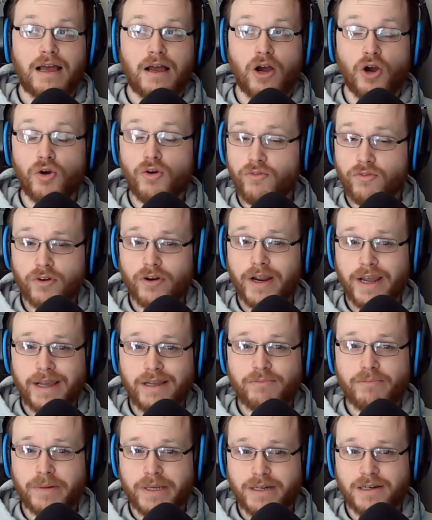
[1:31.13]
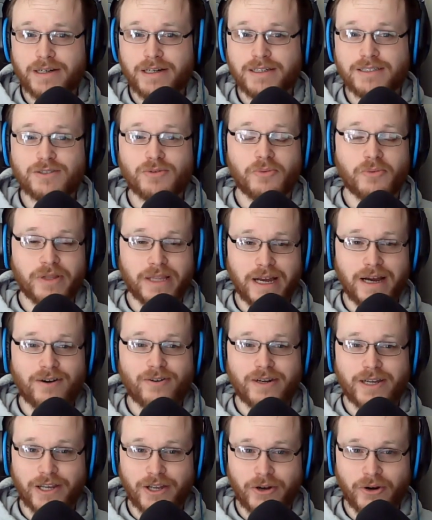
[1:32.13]
over eight periods
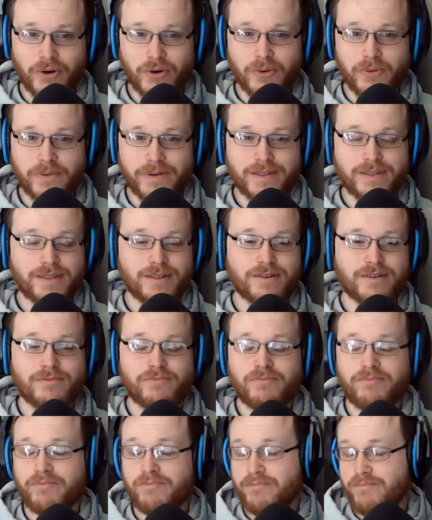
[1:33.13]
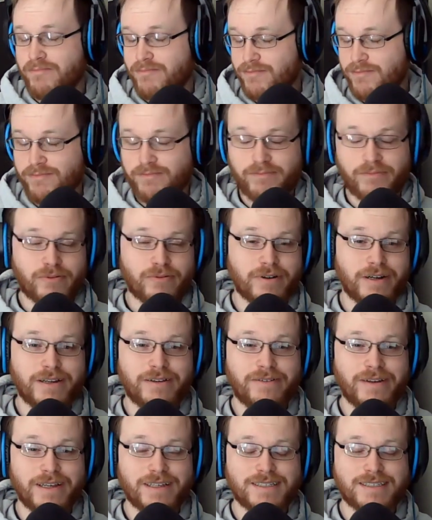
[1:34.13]
without a goal, with their
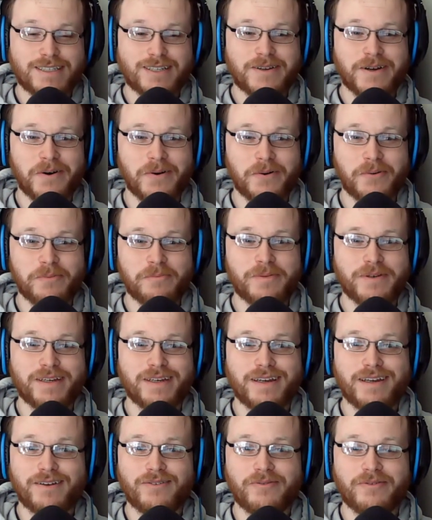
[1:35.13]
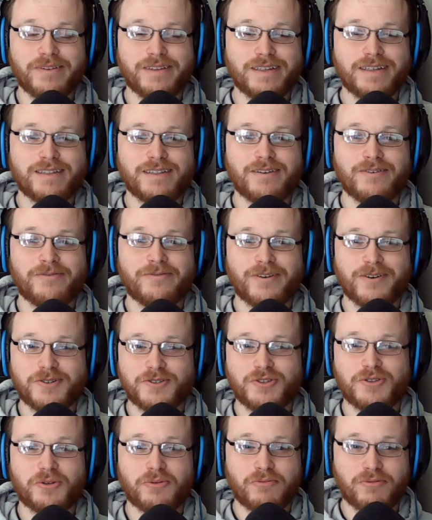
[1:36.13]
previous goal being within the
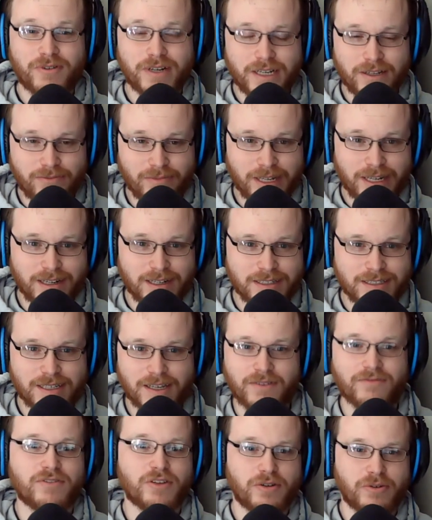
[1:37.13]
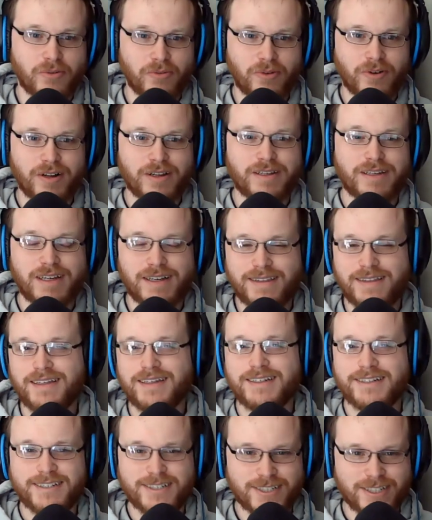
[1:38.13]
first 3 minutes of their
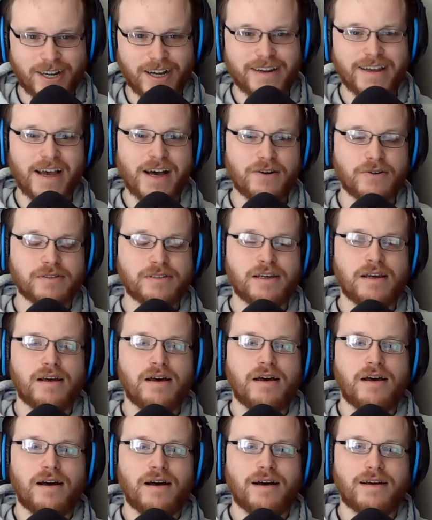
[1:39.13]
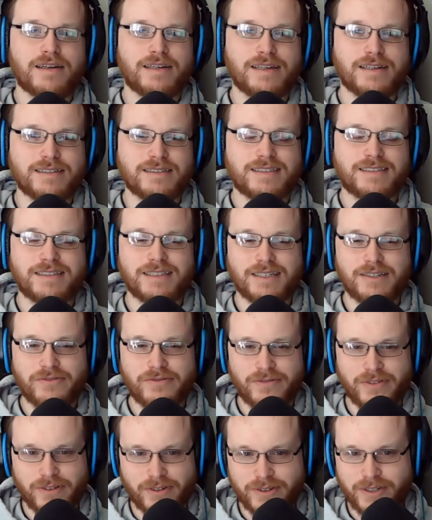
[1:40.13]
1-0 shutout against the
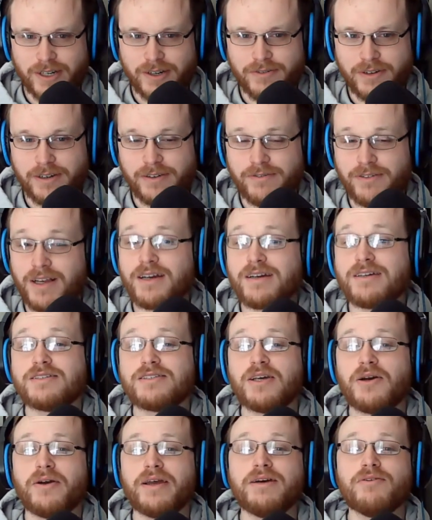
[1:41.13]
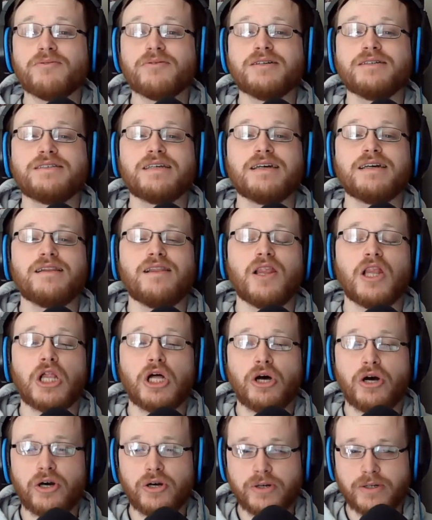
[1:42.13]
Philadelphia Flyers. So it was a
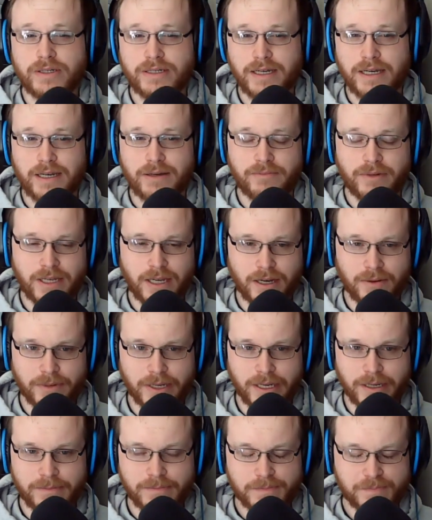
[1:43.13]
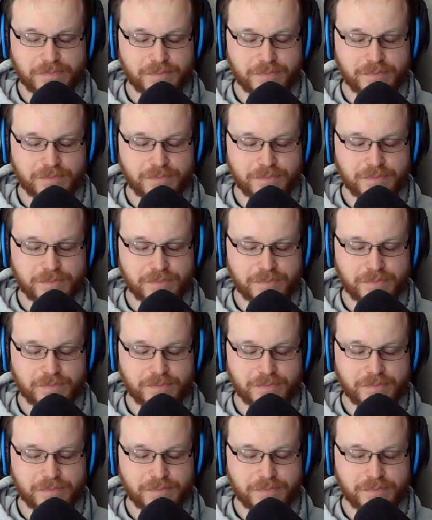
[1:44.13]
long time coming